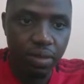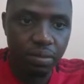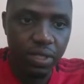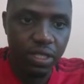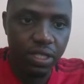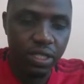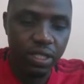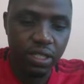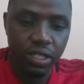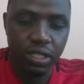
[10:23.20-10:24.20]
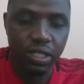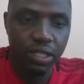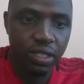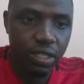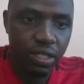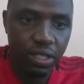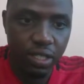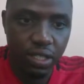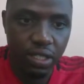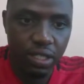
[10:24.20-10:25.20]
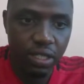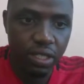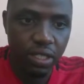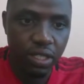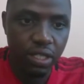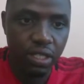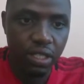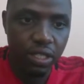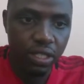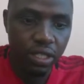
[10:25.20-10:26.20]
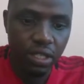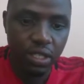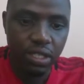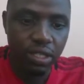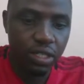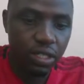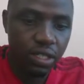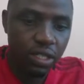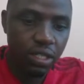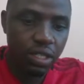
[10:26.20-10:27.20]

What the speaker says: maybe date added here at the end. Date added.